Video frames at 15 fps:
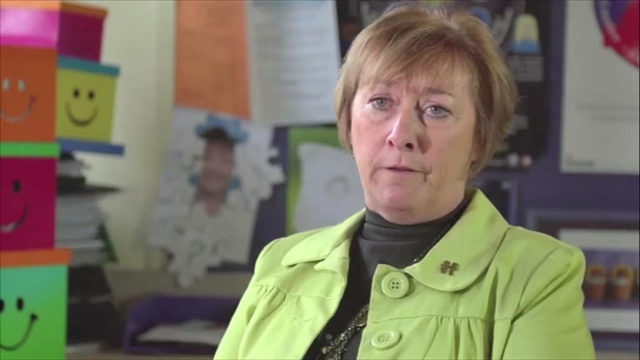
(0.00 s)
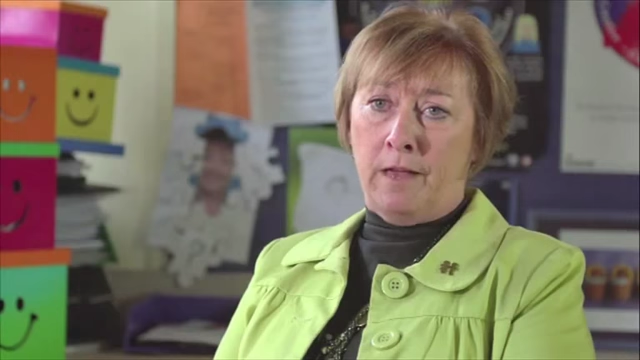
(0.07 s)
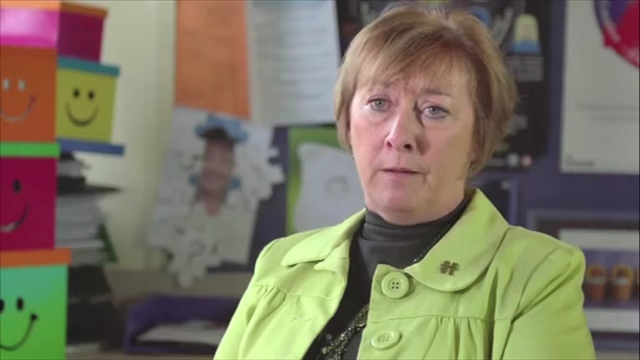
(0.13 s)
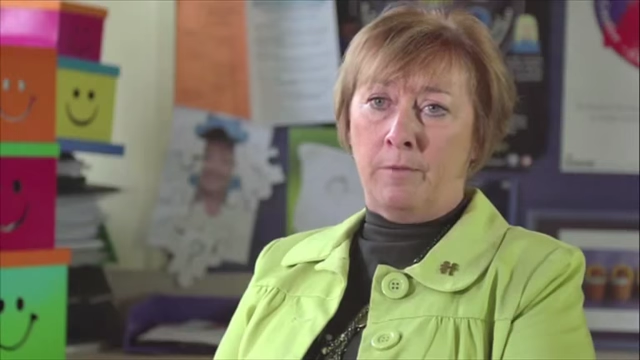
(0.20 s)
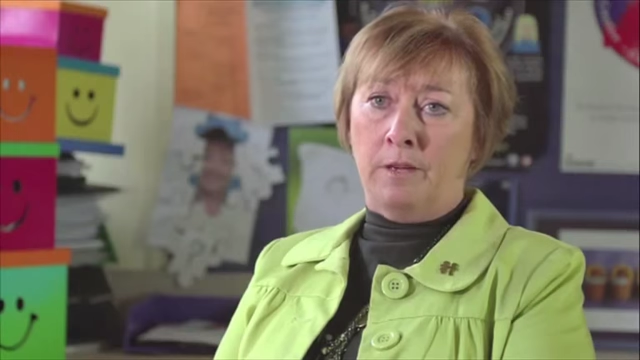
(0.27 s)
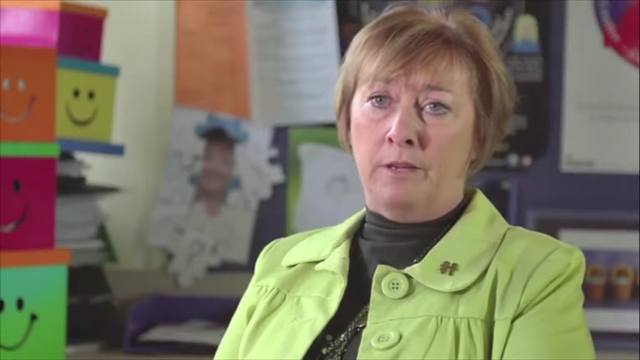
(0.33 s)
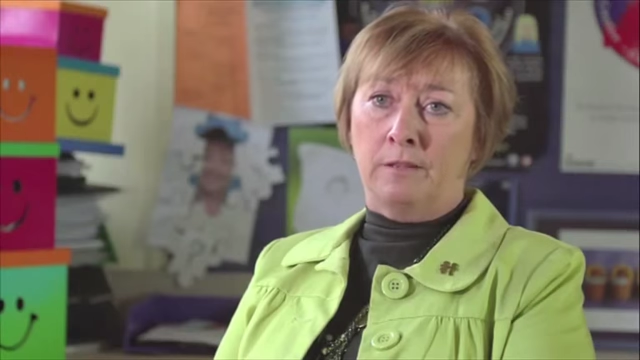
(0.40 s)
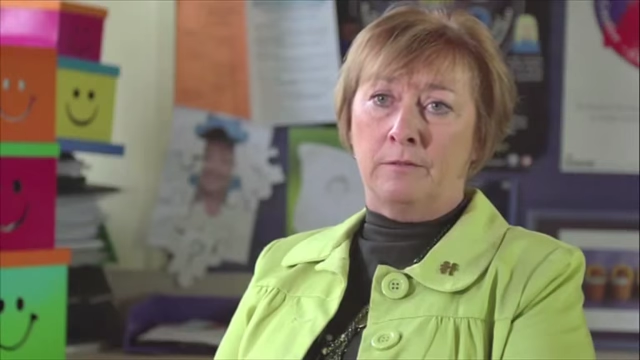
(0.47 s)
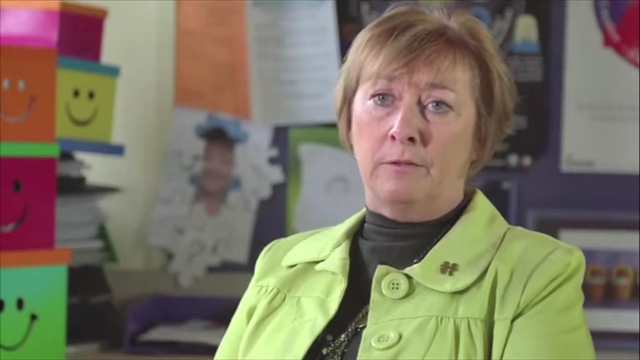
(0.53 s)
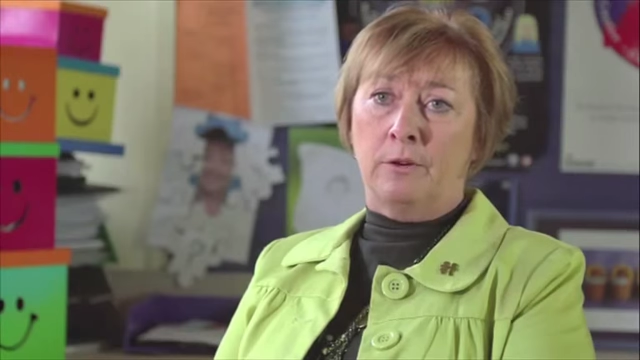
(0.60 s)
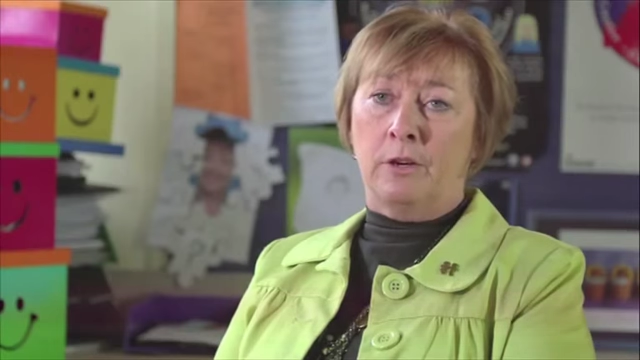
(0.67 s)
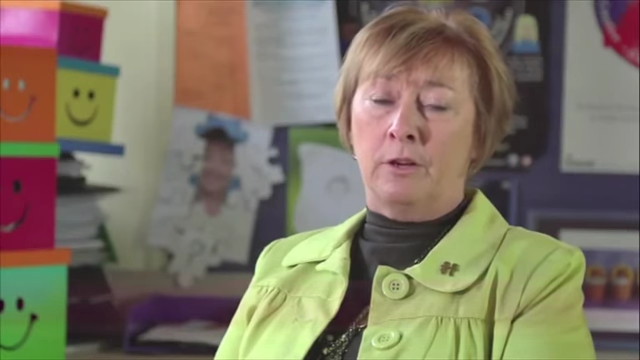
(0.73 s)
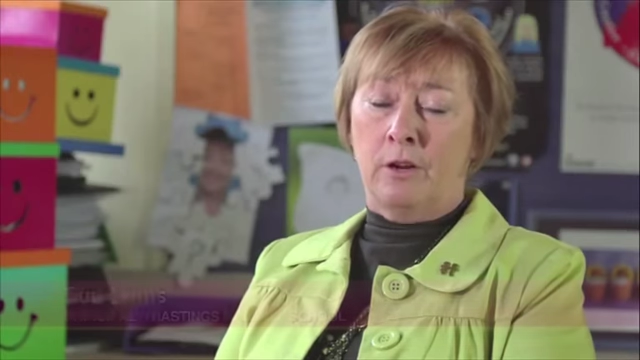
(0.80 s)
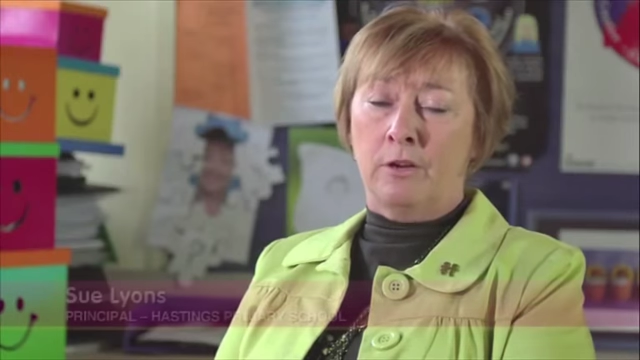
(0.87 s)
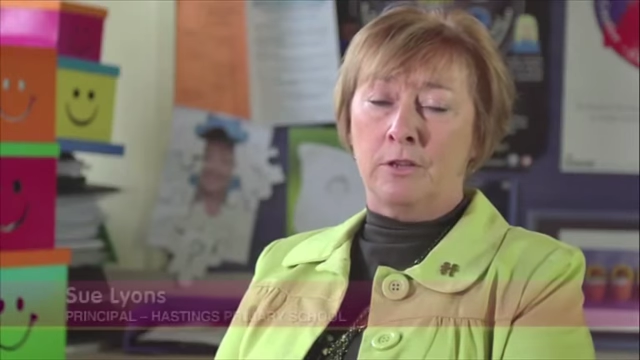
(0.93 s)
family very
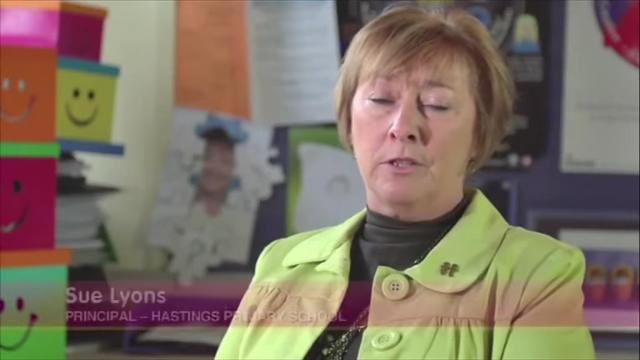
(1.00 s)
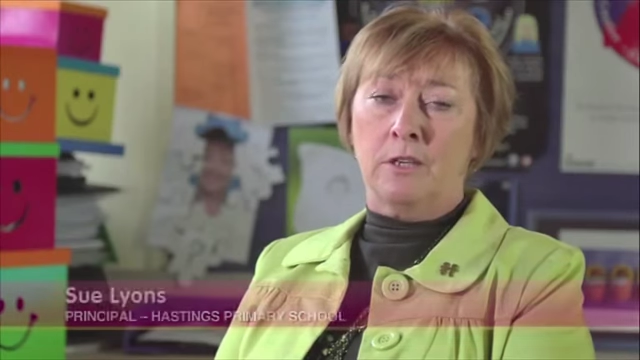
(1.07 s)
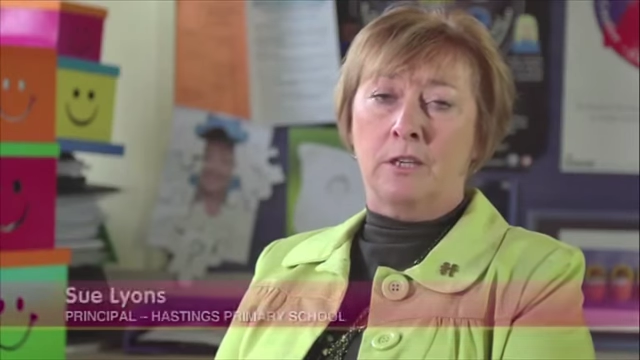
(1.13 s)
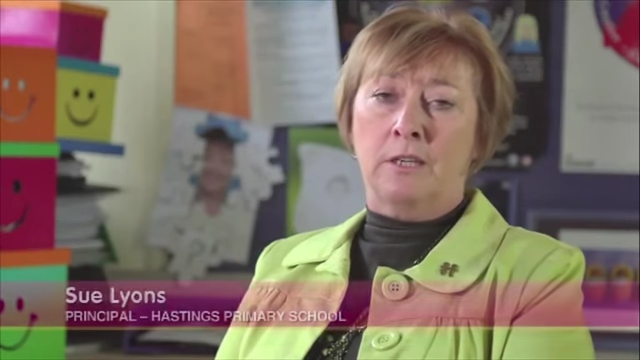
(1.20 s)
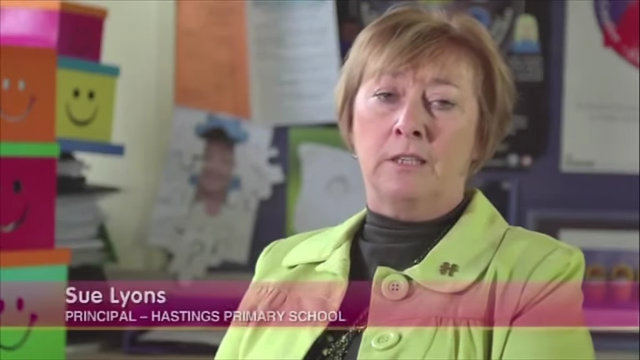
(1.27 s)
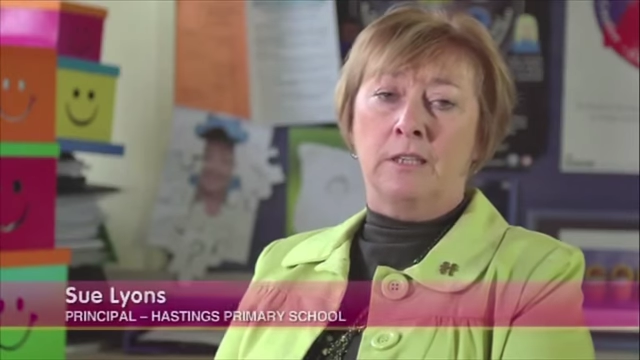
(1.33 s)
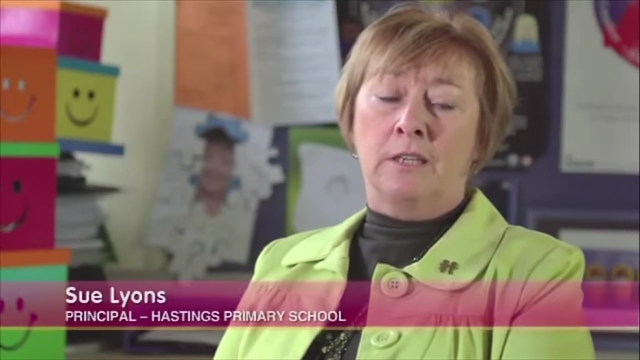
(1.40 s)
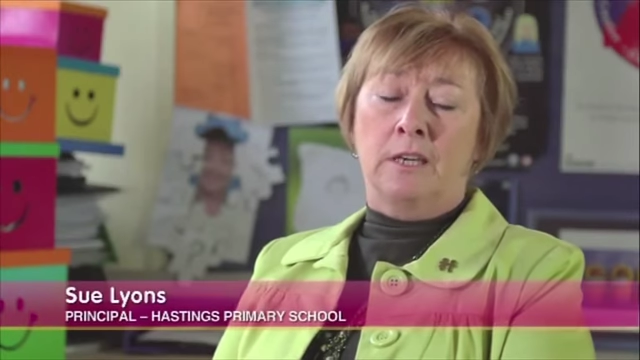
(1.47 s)
closely,